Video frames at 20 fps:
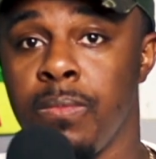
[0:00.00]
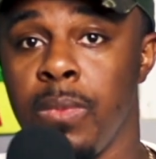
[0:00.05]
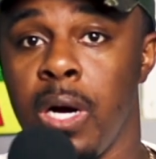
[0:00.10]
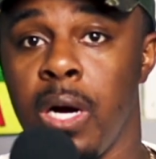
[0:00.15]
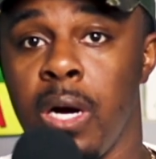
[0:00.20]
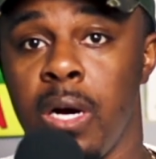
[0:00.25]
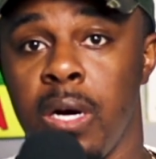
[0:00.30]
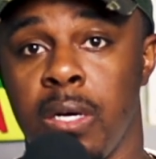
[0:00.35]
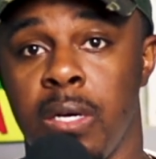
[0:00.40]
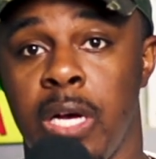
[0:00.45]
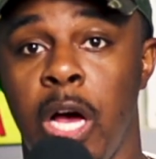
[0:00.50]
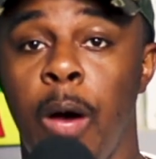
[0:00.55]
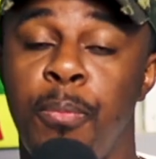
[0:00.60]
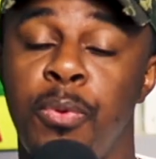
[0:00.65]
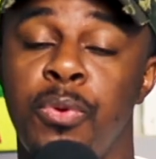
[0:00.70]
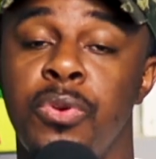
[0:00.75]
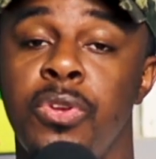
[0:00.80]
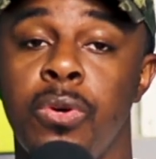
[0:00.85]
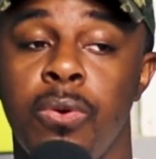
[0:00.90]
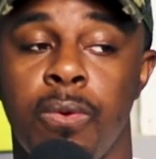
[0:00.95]
uh, help
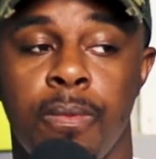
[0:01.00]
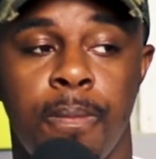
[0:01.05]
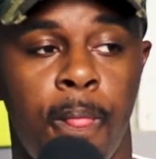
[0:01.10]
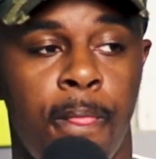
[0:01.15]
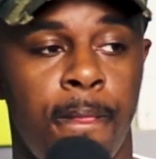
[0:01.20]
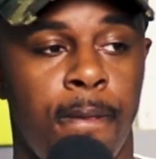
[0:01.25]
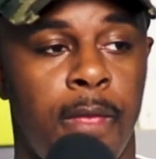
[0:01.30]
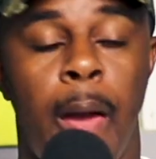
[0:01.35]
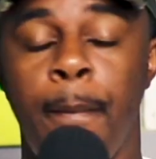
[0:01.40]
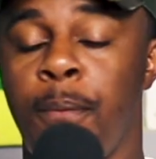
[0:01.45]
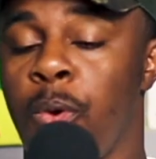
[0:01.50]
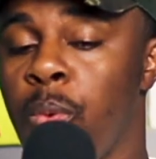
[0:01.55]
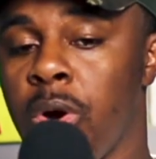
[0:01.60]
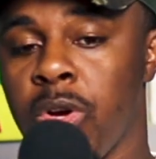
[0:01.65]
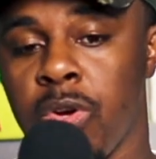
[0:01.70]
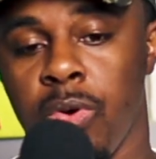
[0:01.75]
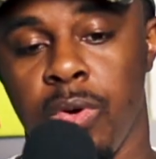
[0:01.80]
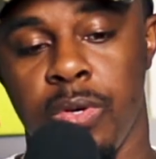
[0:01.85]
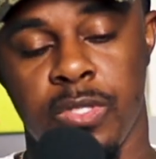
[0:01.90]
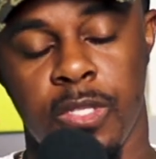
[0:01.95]
you do, help you
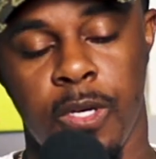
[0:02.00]
work on.